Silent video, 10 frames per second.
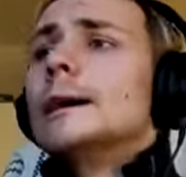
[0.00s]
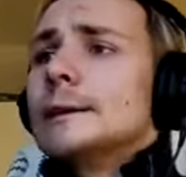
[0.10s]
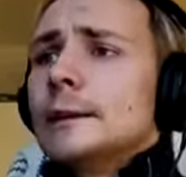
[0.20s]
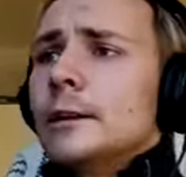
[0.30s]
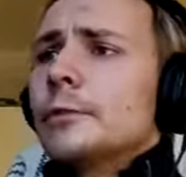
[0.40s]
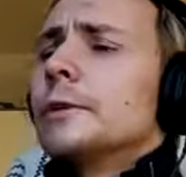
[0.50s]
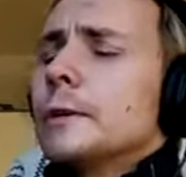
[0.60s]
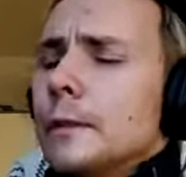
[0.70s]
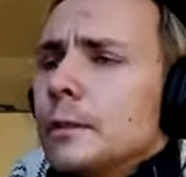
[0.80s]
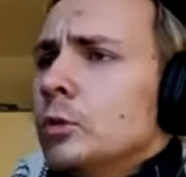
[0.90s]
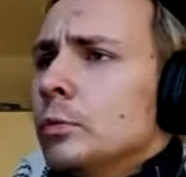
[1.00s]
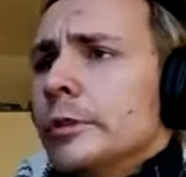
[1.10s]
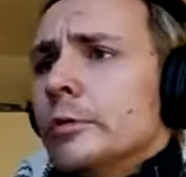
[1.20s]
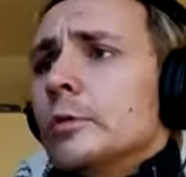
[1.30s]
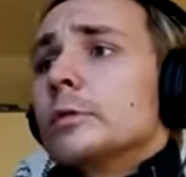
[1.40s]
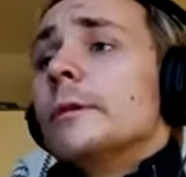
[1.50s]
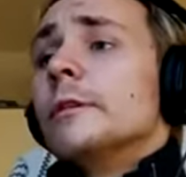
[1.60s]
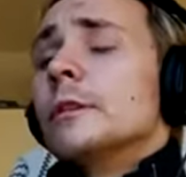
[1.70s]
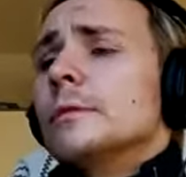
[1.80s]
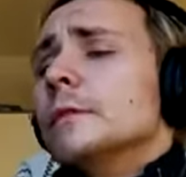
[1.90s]
don't think the humans were
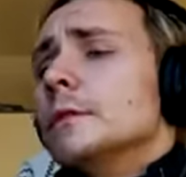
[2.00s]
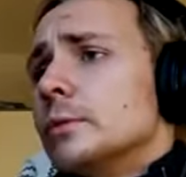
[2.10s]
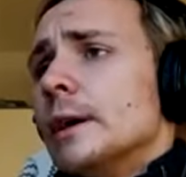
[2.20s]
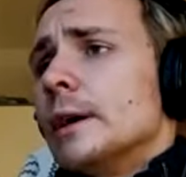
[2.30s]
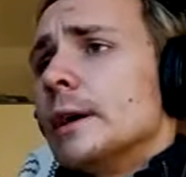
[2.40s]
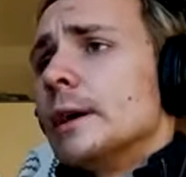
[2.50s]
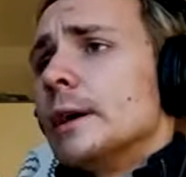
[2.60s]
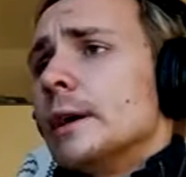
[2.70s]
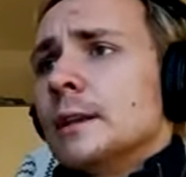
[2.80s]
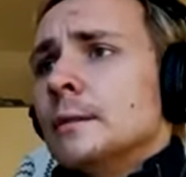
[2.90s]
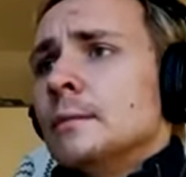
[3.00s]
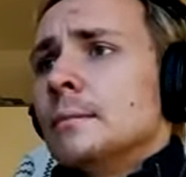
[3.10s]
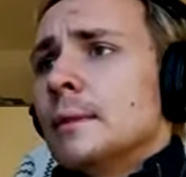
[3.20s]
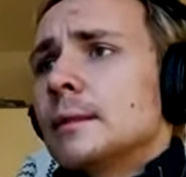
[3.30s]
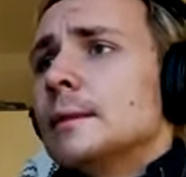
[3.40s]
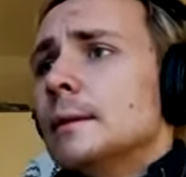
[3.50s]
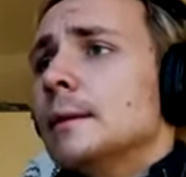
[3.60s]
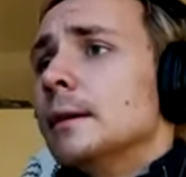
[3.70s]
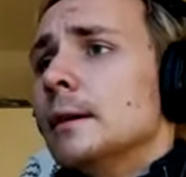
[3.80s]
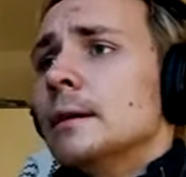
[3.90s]
responsible for the drying of the savannah. That's
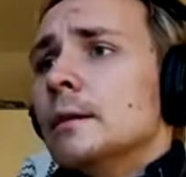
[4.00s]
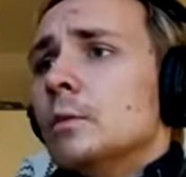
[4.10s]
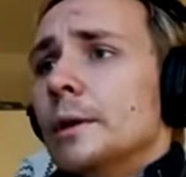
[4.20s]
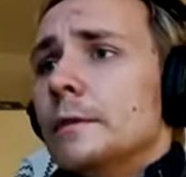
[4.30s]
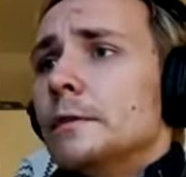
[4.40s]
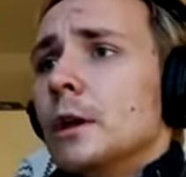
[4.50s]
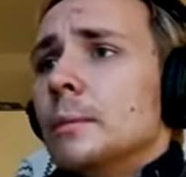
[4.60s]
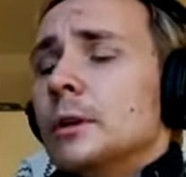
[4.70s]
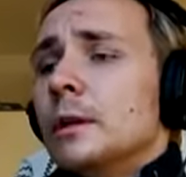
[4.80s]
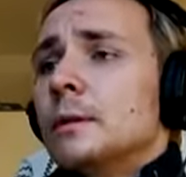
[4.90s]
clearly a weather phenomenon.